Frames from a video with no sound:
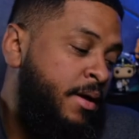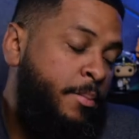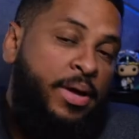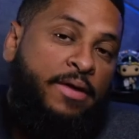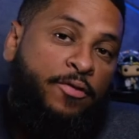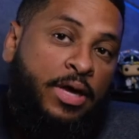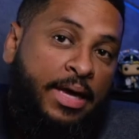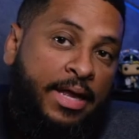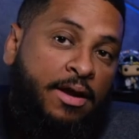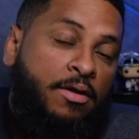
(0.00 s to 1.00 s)
but if you can
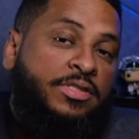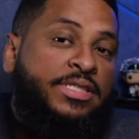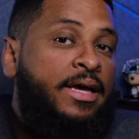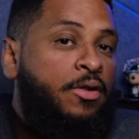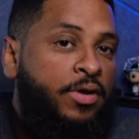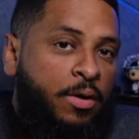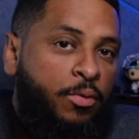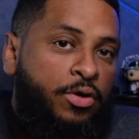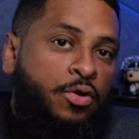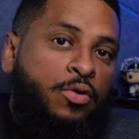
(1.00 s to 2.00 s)
get it on sale or get
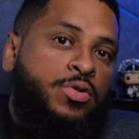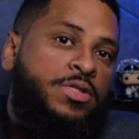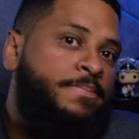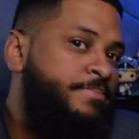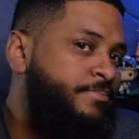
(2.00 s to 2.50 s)
one used,